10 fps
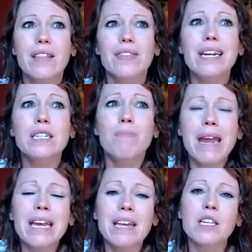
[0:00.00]
that is
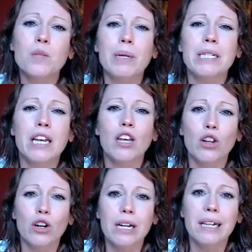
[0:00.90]
making this
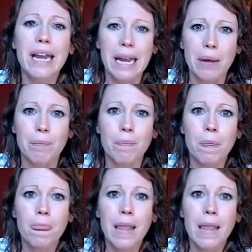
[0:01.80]
particular claim,